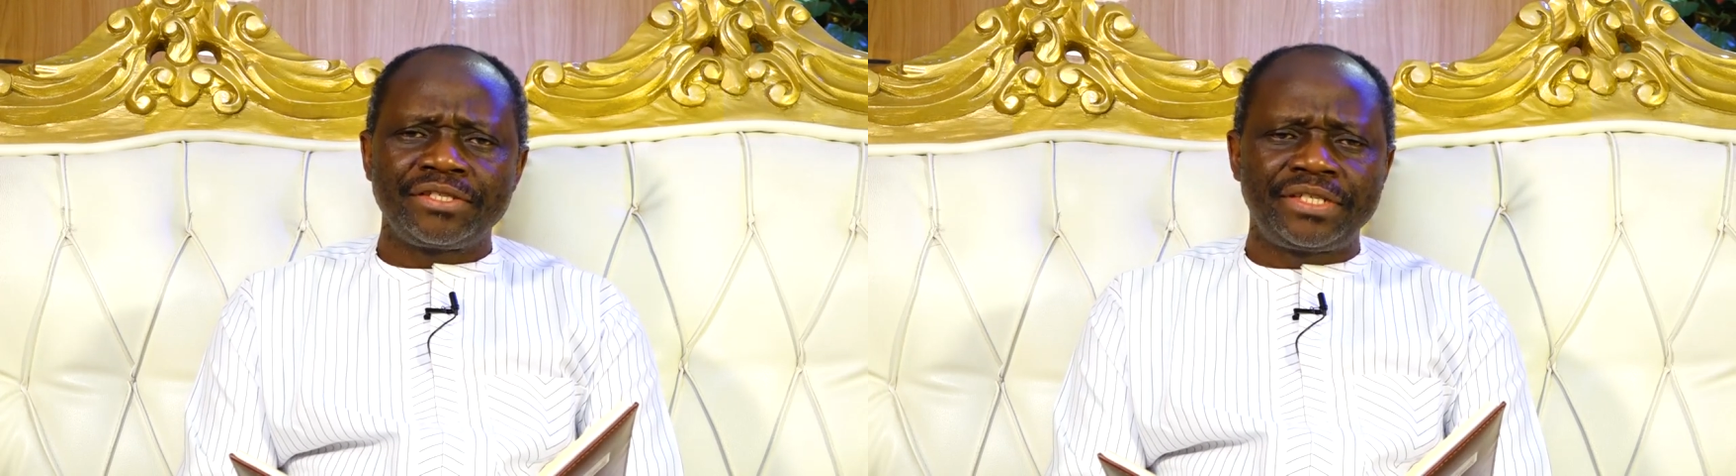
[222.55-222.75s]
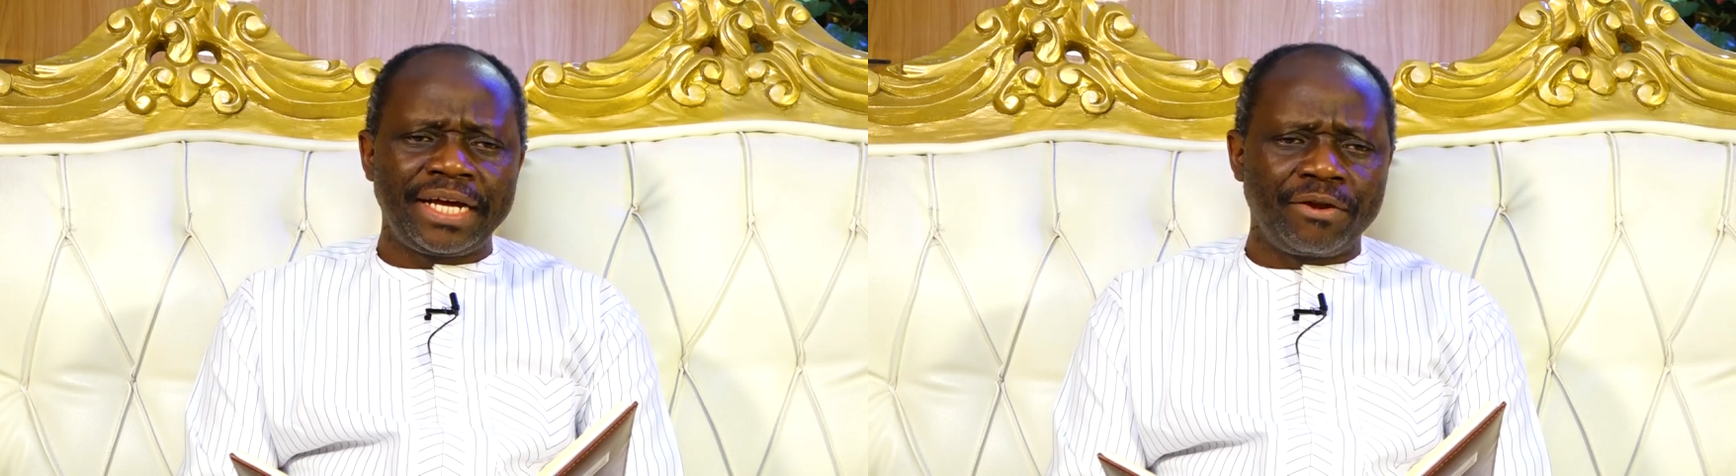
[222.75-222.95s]

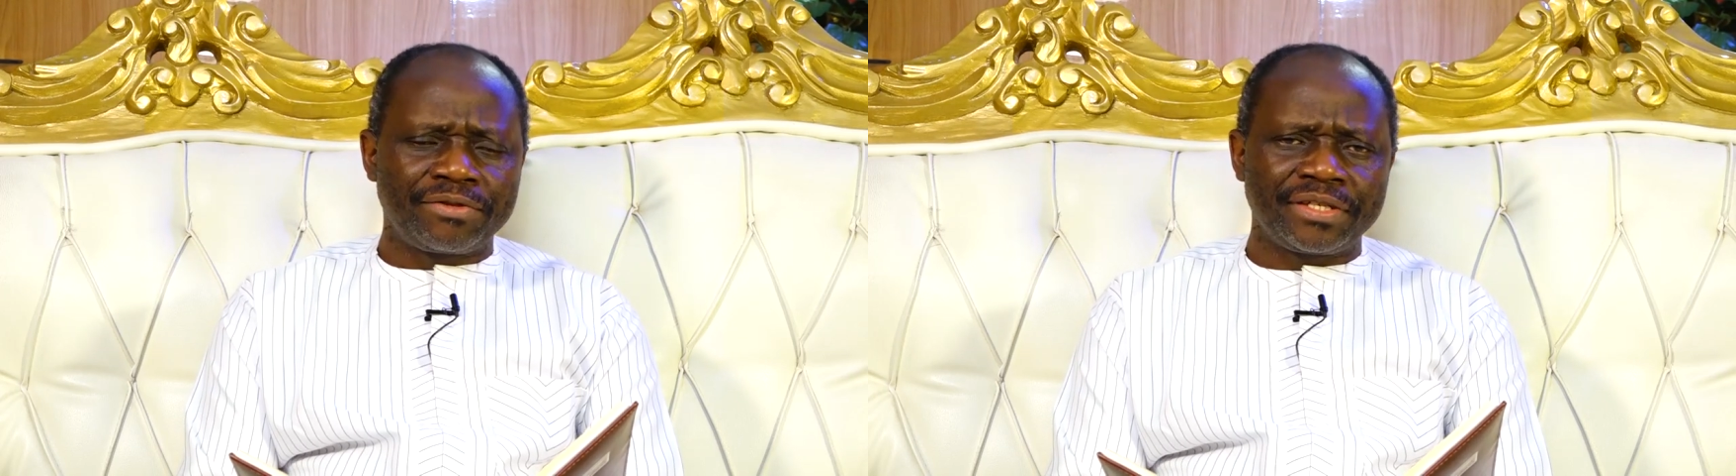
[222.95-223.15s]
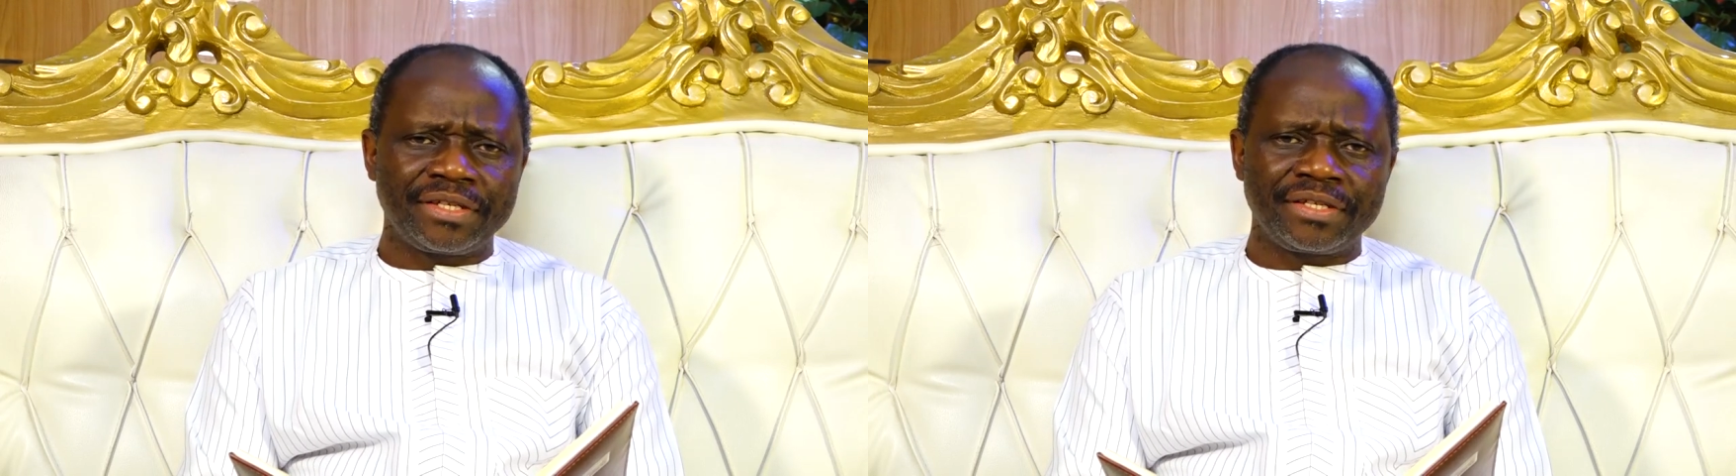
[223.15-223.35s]

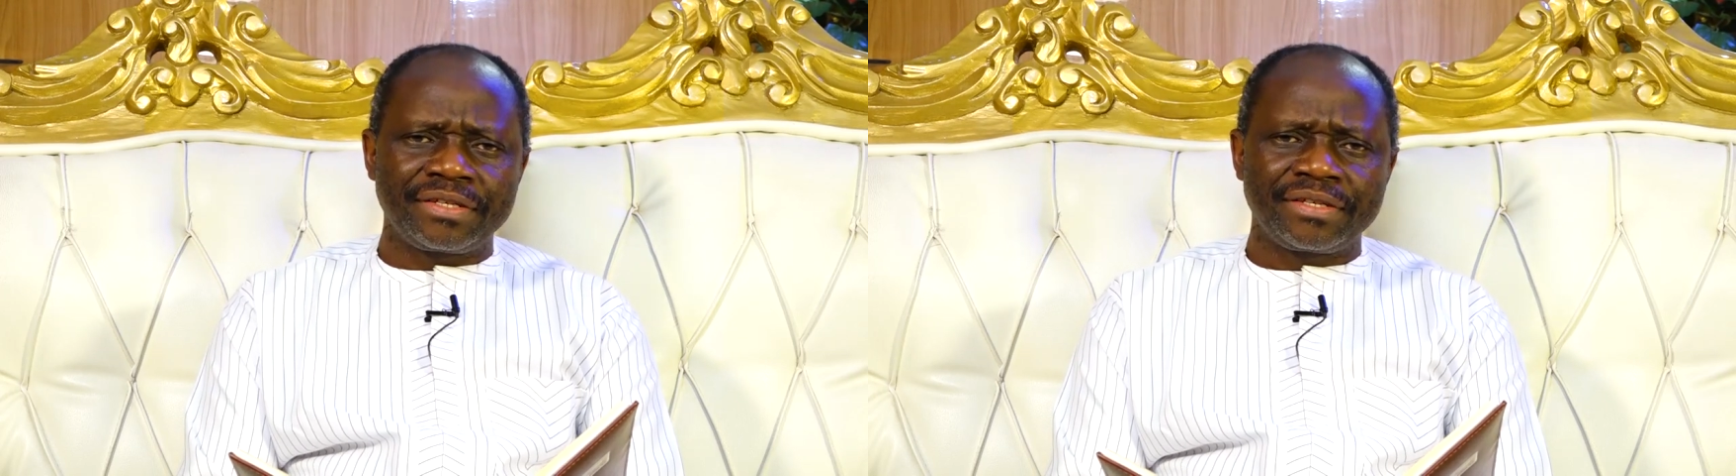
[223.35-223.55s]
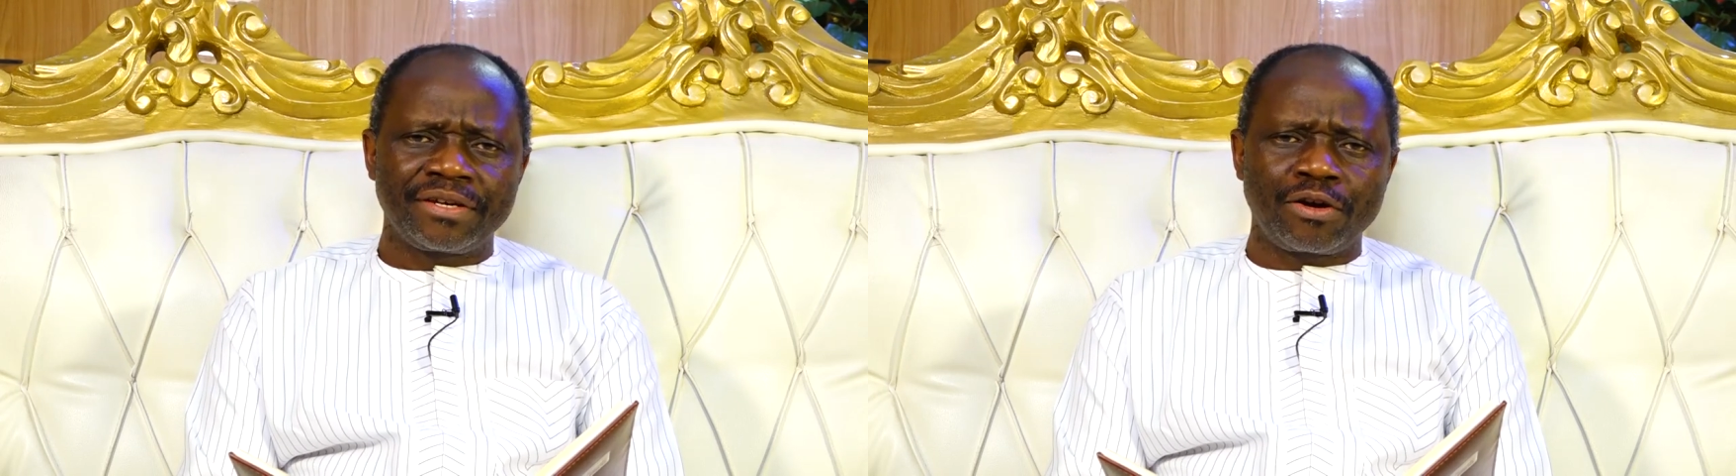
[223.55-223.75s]
jealousy,
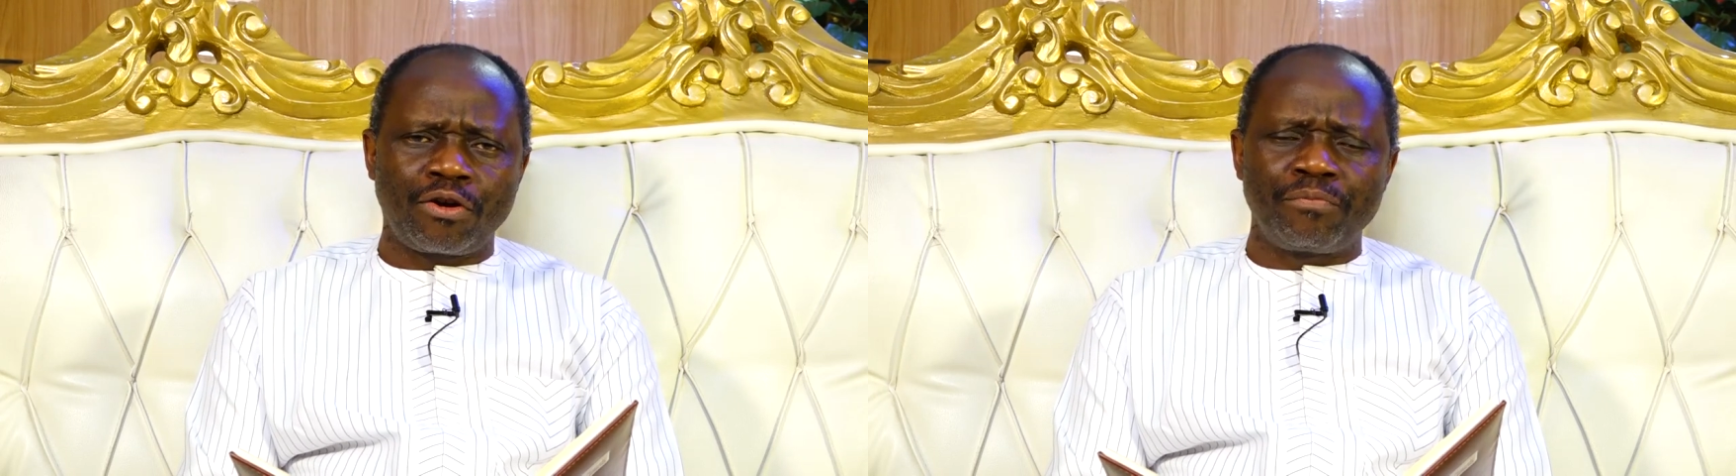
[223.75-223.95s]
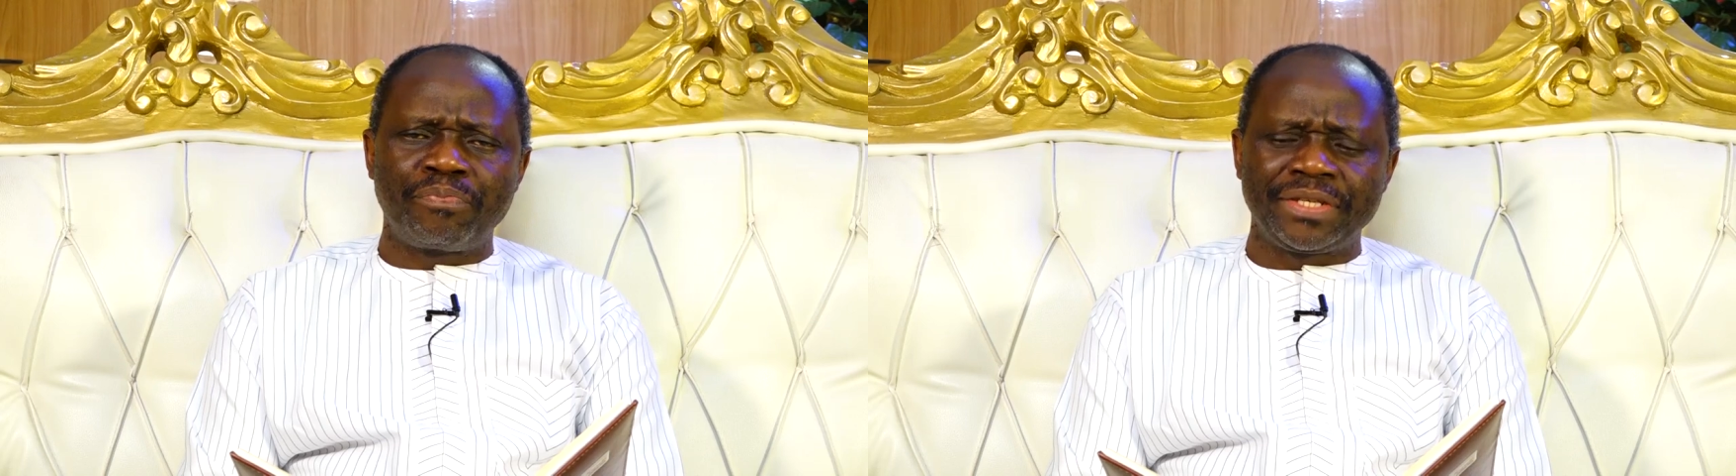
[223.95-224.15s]

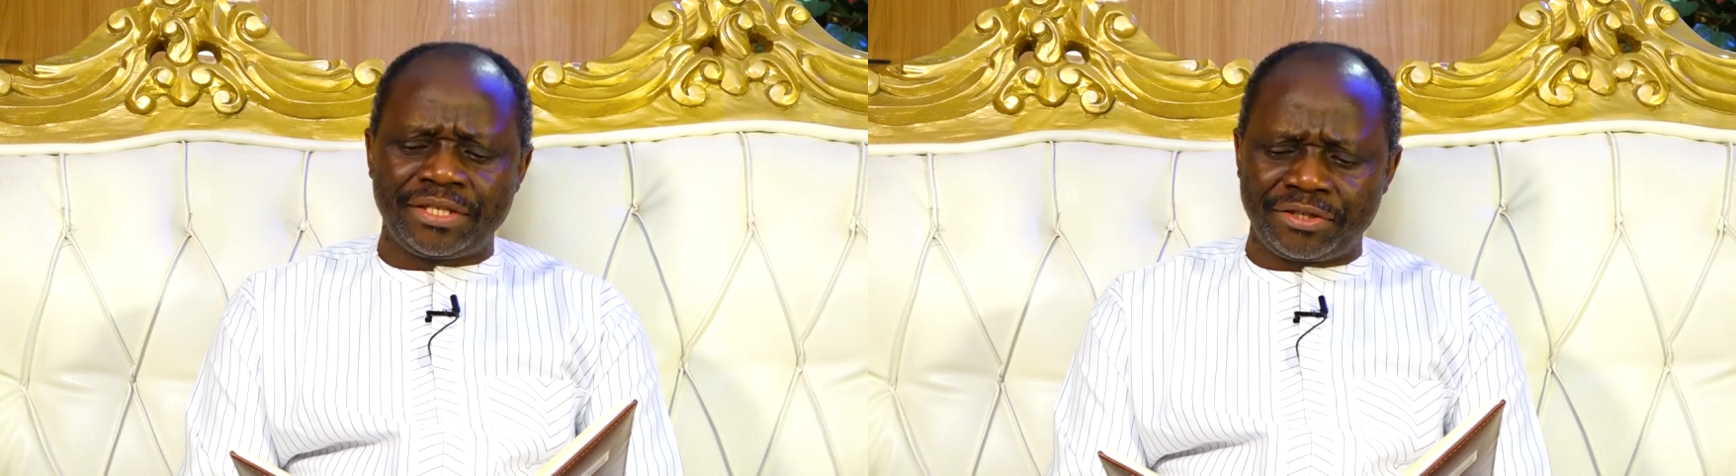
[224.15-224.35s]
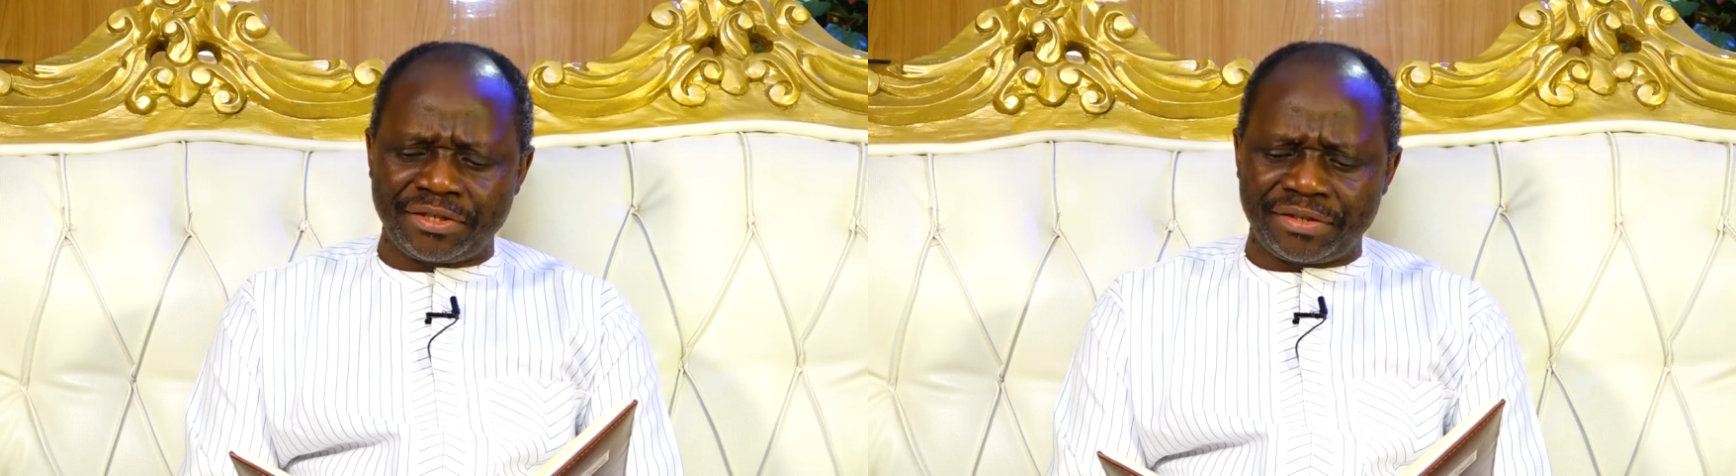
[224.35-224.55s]

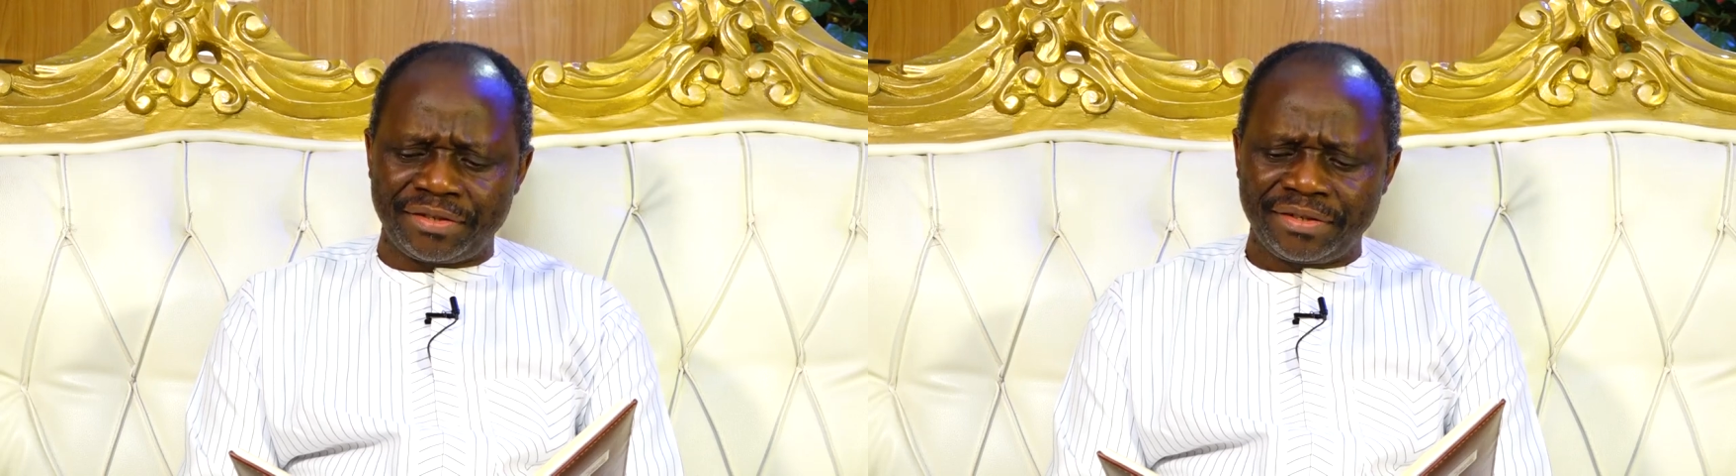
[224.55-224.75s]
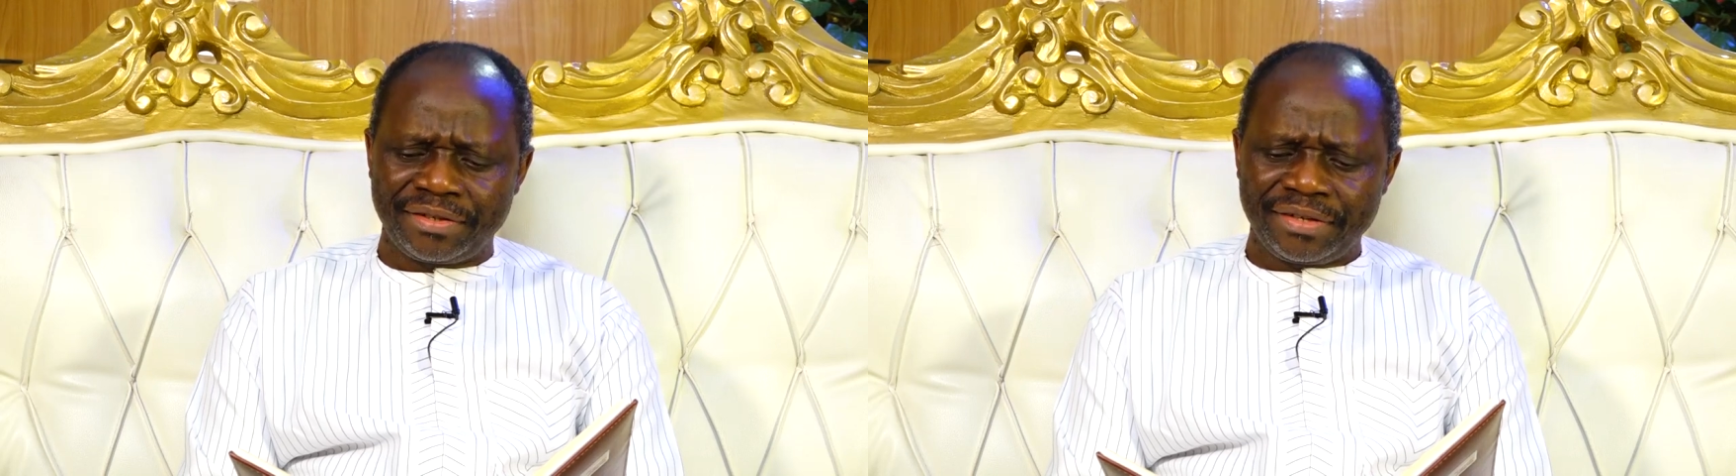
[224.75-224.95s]
competition.